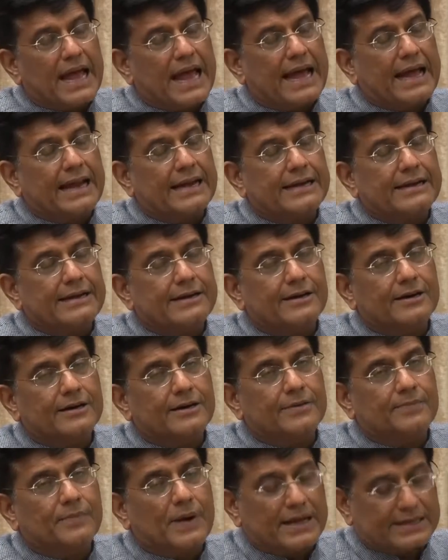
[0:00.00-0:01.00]
And
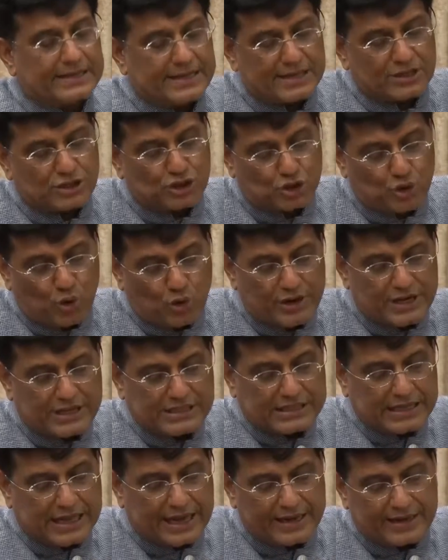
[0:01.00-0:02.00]
I think
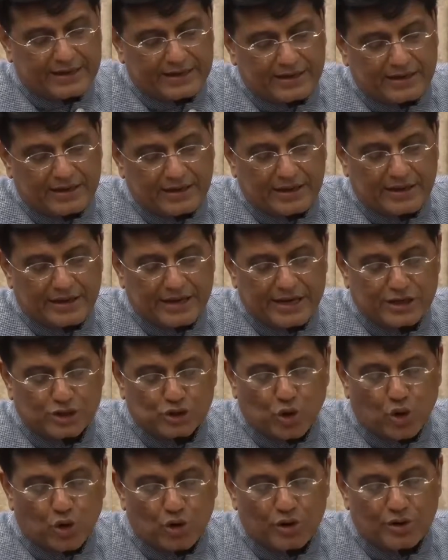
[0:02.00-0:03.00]
stories like
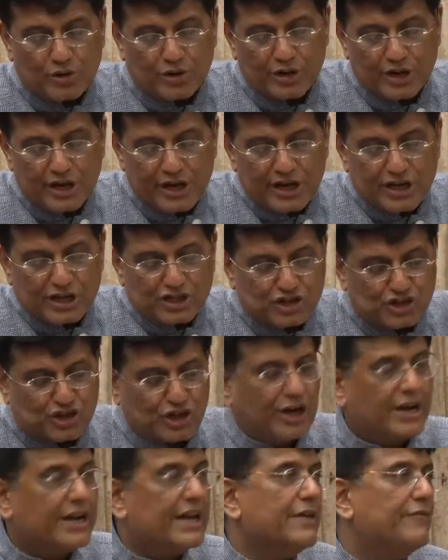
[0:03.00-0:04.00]
his own
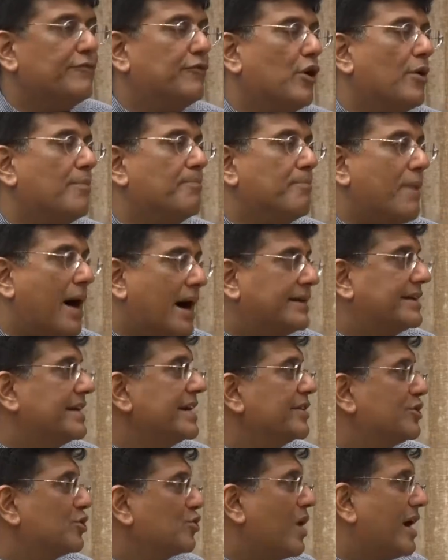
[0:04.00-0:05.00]
journey from
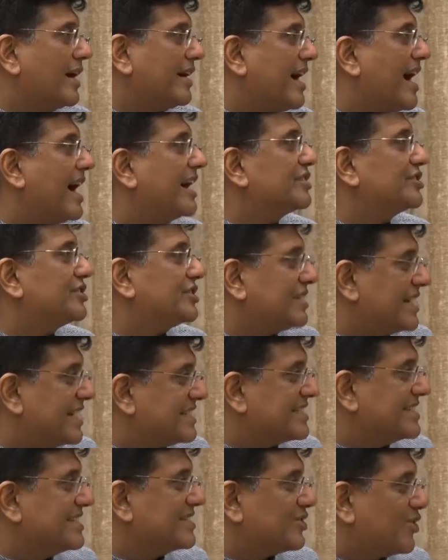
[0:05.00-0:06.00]
Mati to Akash,
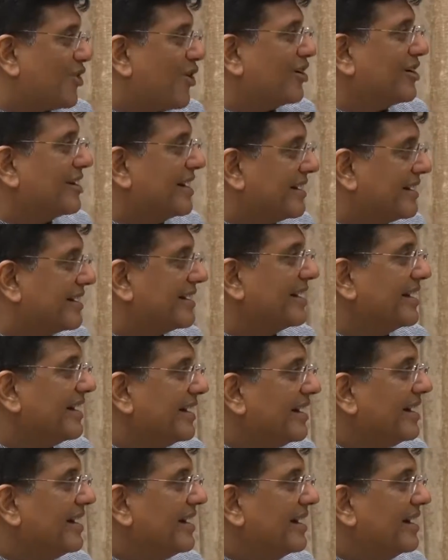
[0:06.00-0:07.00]
as he's called it,
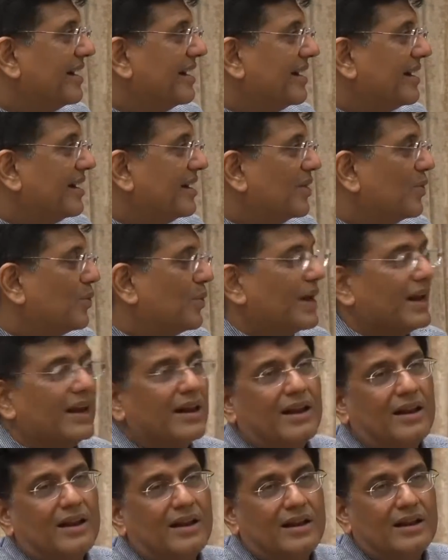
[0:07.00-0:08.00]

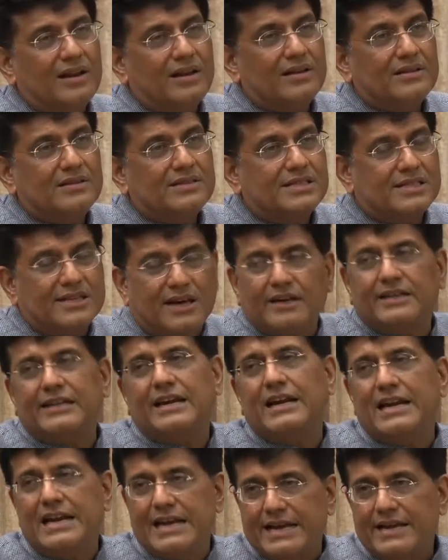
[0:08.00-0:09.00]
will
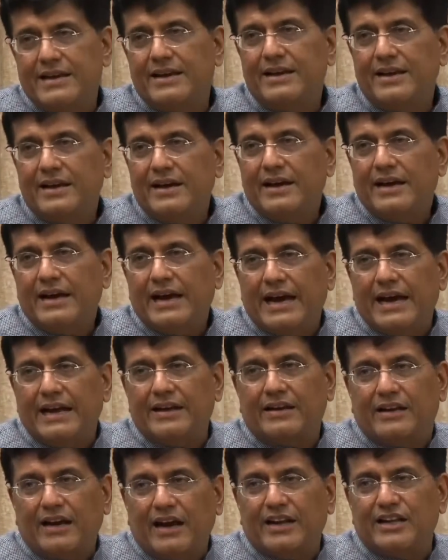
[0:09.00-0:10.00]
certainly
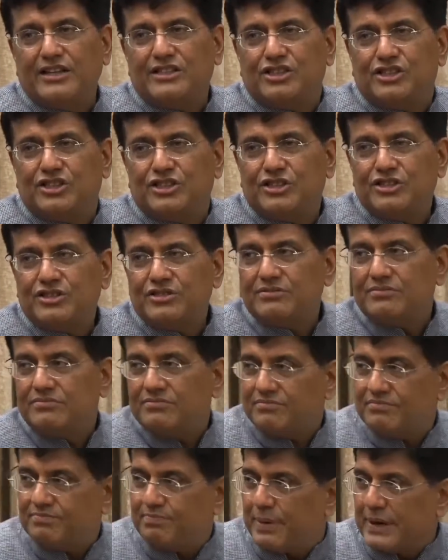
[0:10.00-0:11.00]
encourage
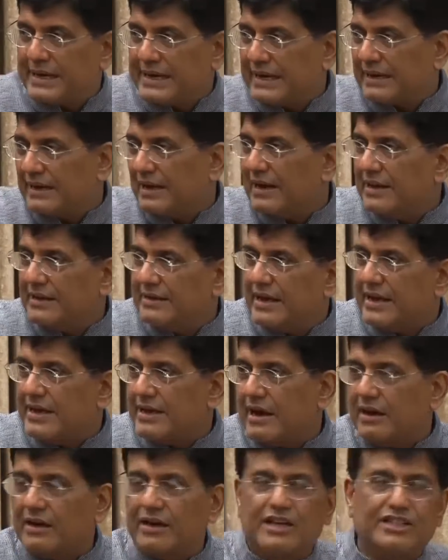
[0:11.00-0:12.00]
particularly the
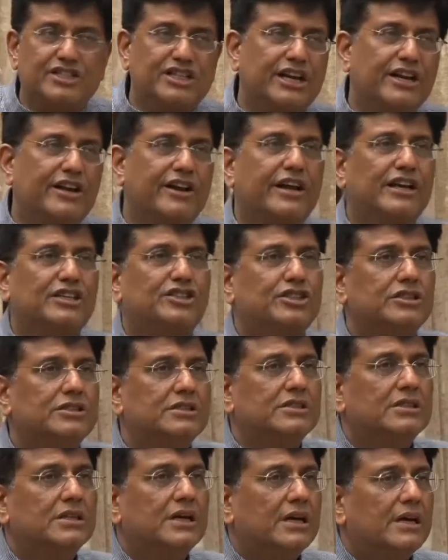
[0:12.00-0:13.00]
younger generation.